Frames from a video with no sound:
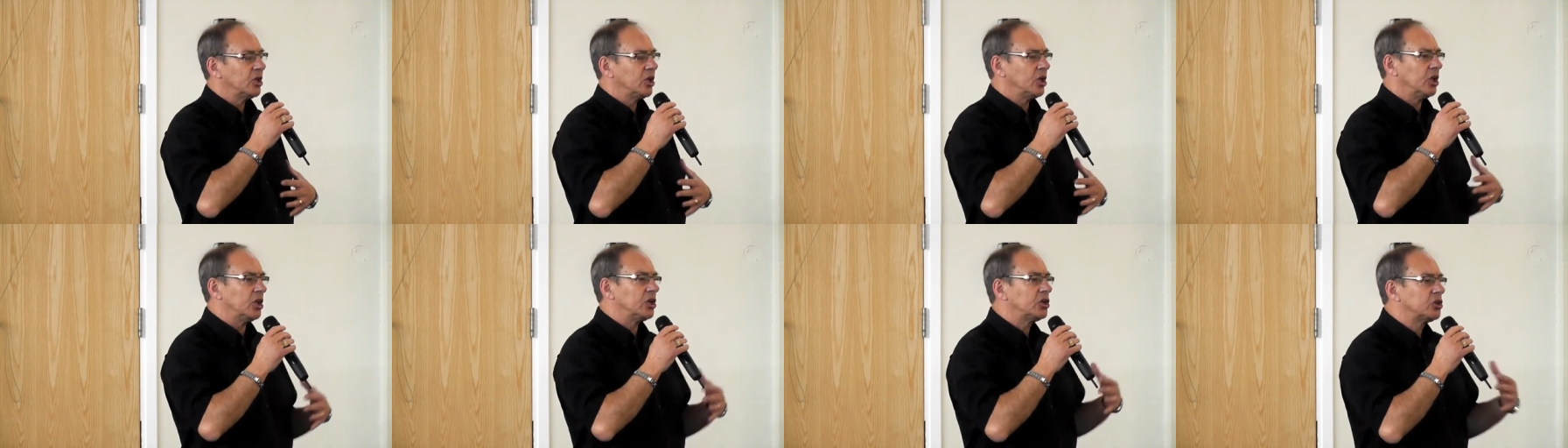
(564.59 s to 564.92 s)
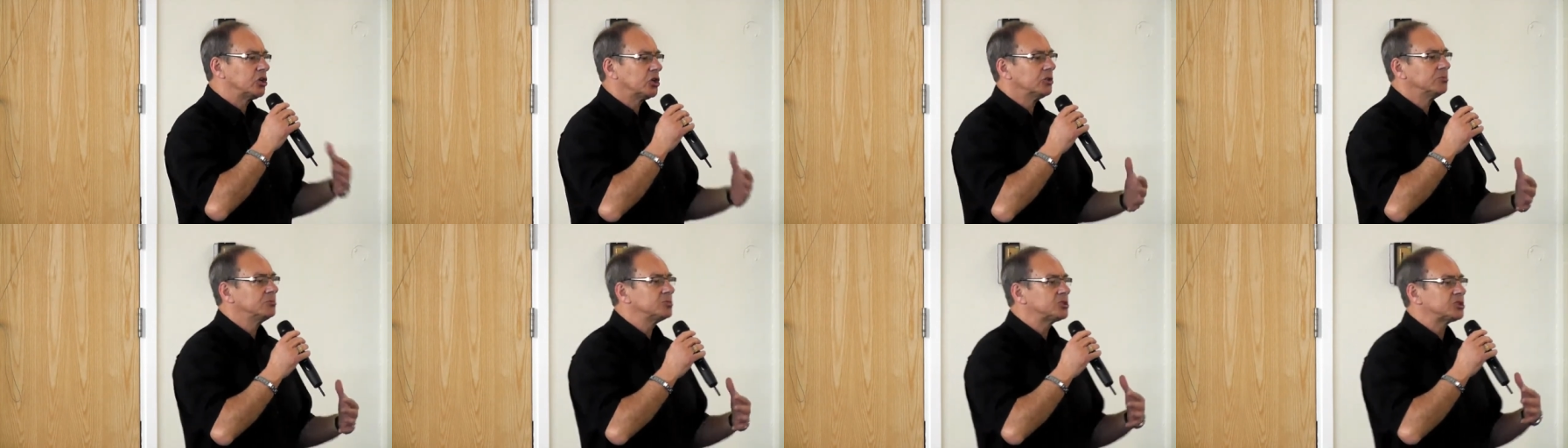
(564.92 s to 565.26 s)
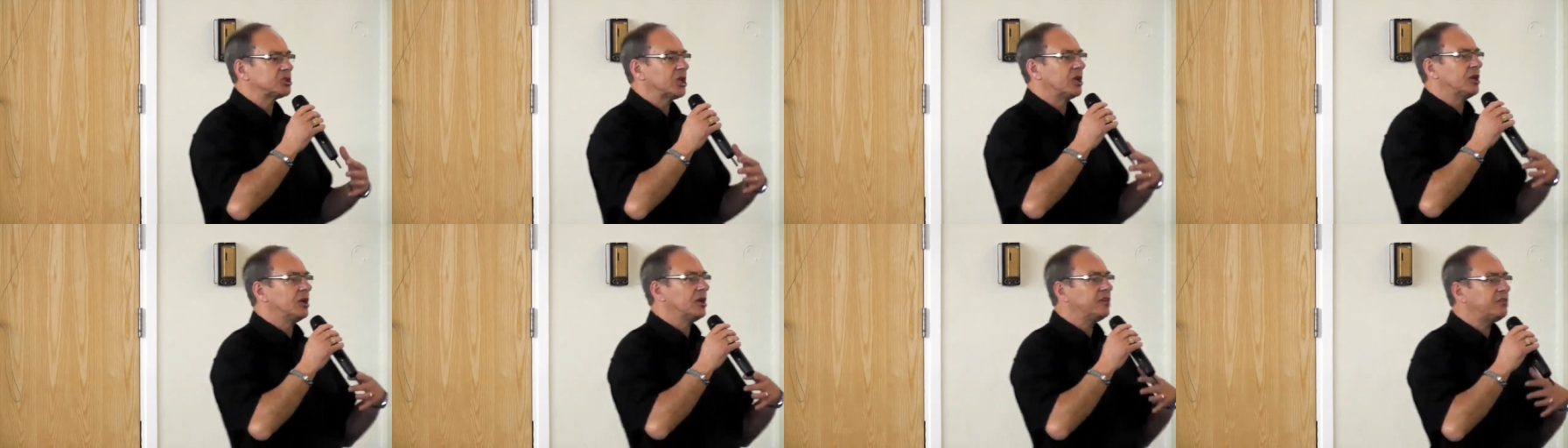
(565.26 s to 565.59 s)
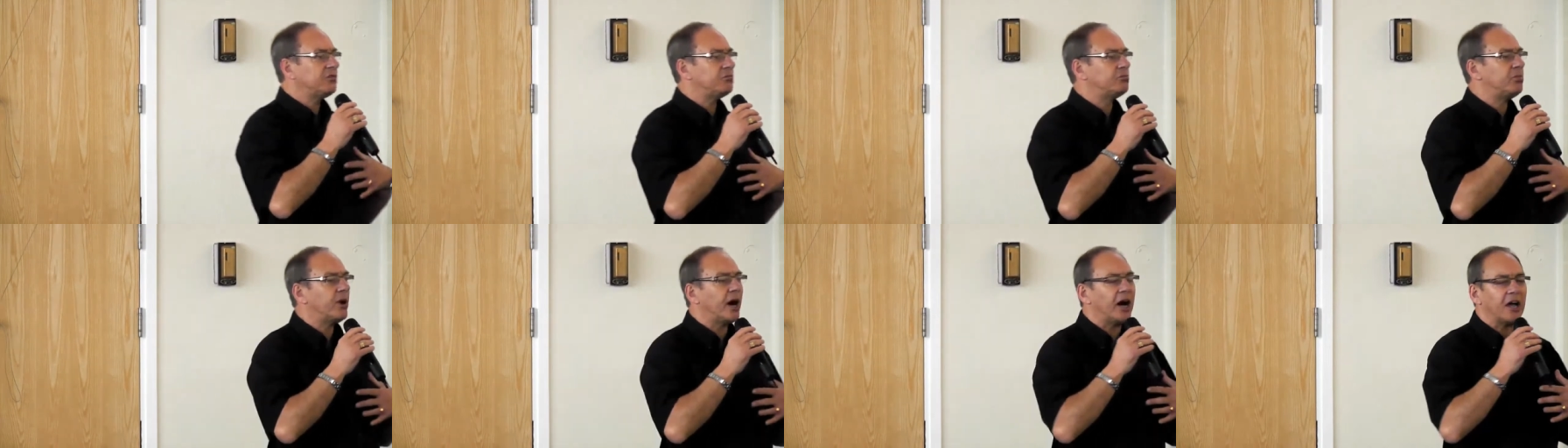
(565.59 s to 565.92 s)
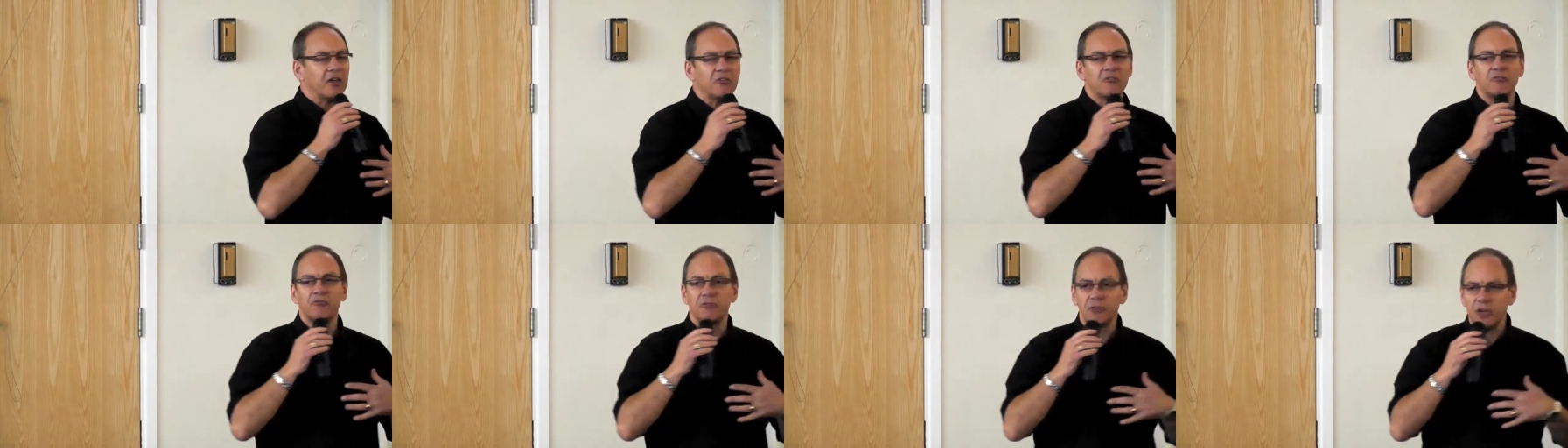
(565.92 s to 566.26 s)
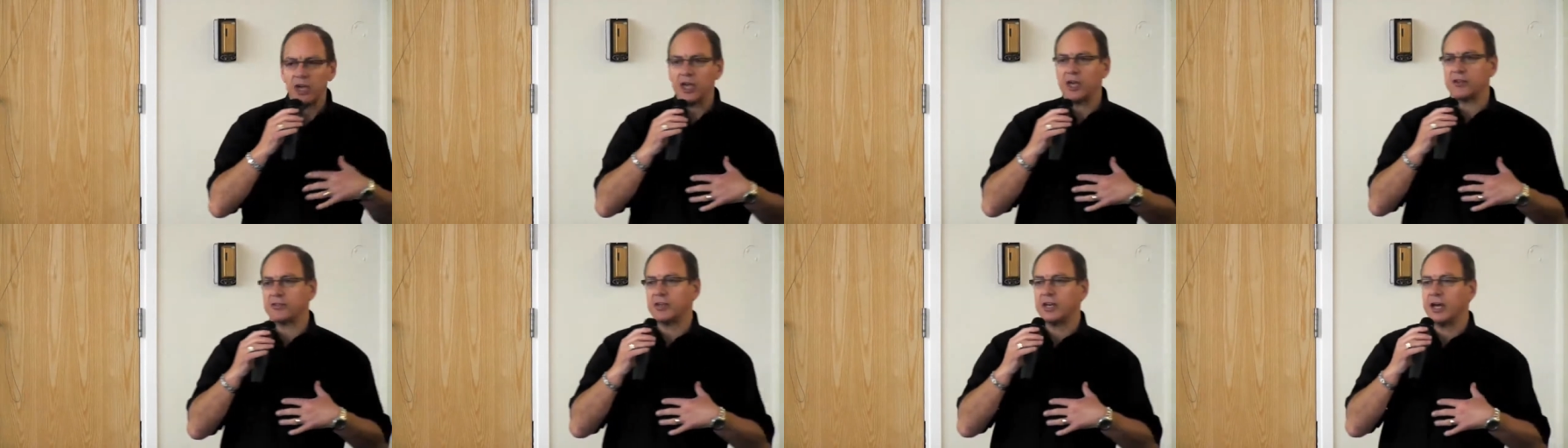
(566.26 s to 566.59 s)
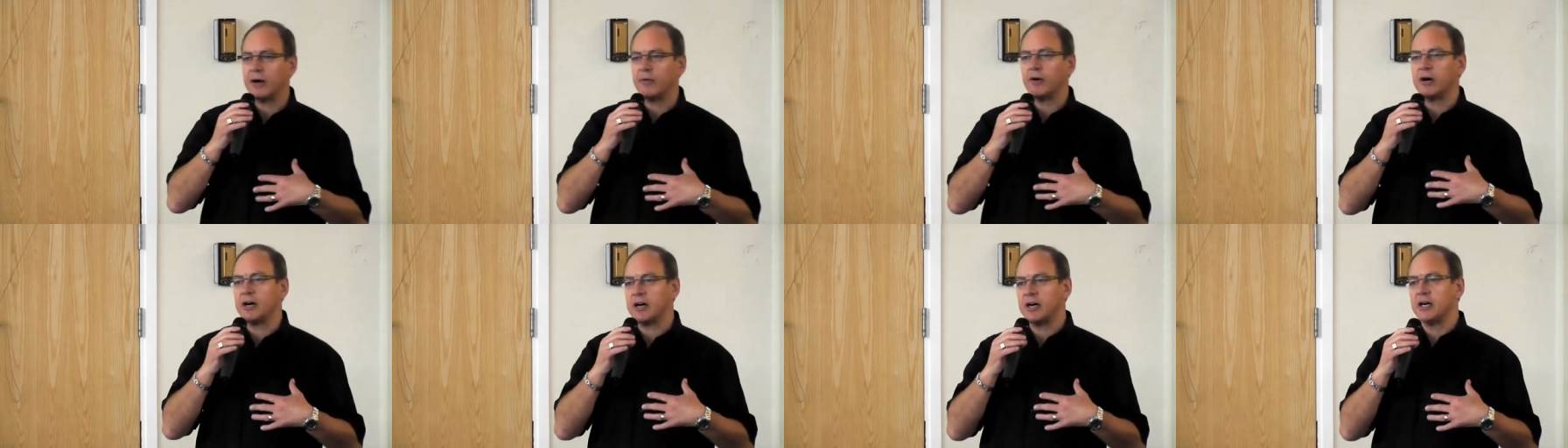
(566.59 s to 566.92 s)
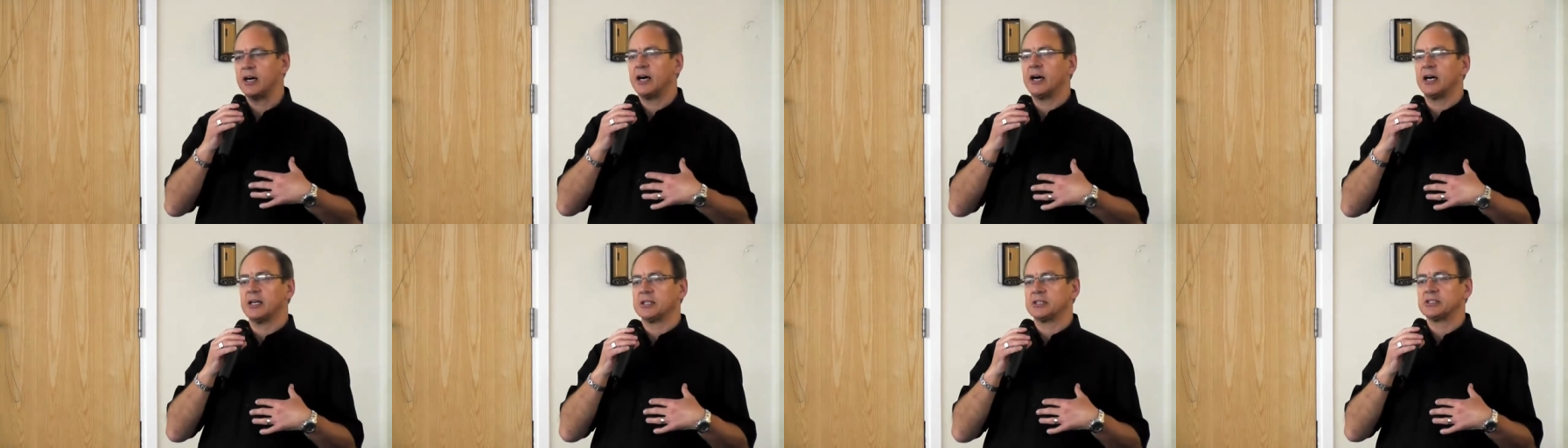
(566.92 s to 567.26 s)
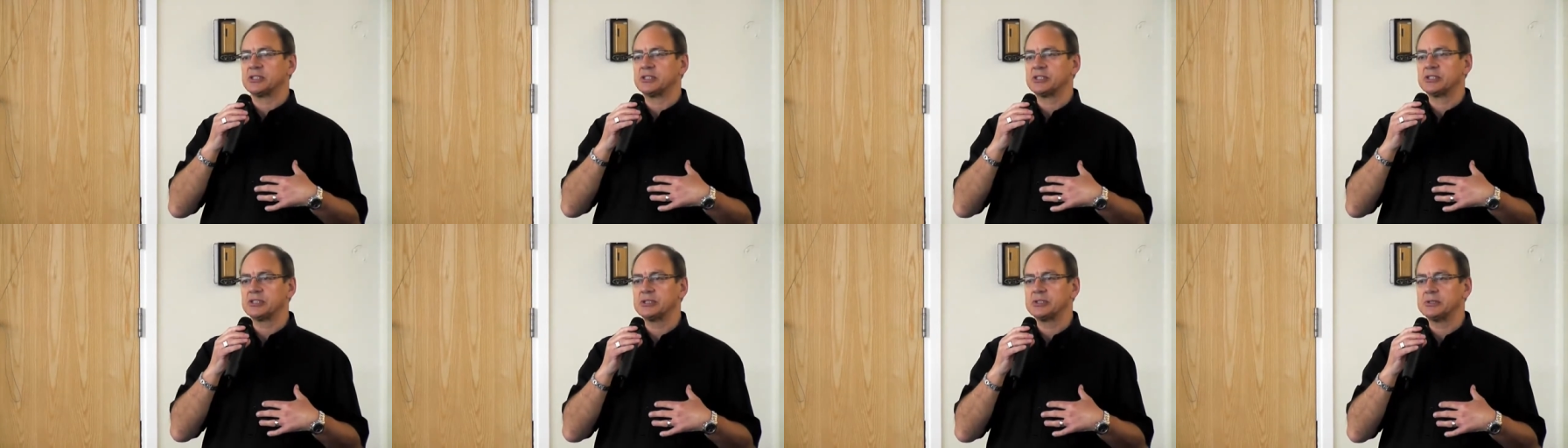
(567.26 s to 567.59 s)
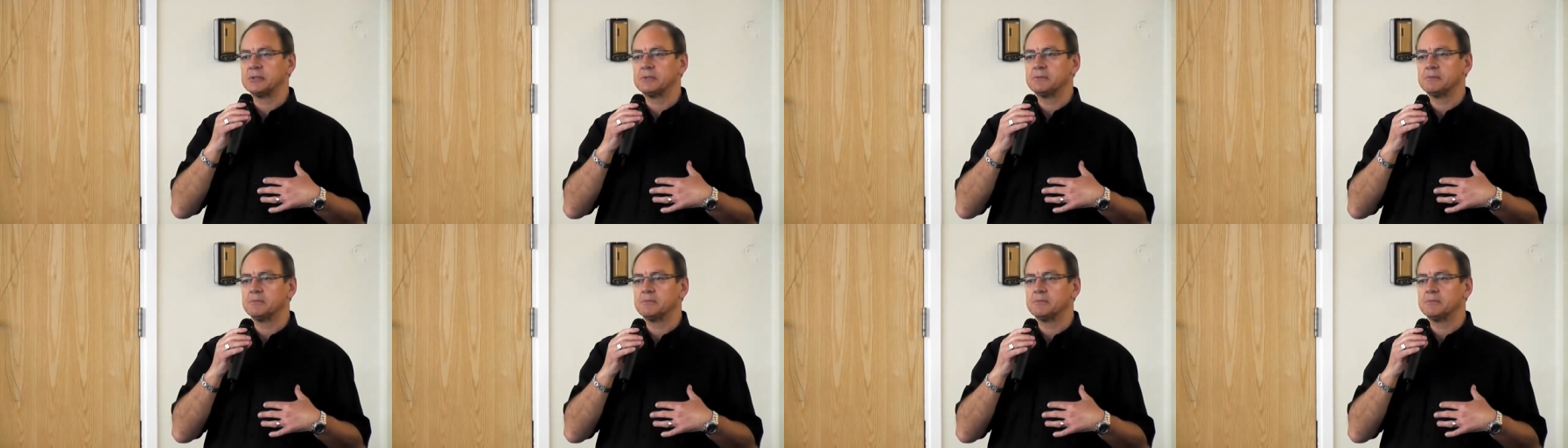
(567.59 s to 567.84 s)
He comes to live by faith in our hearts.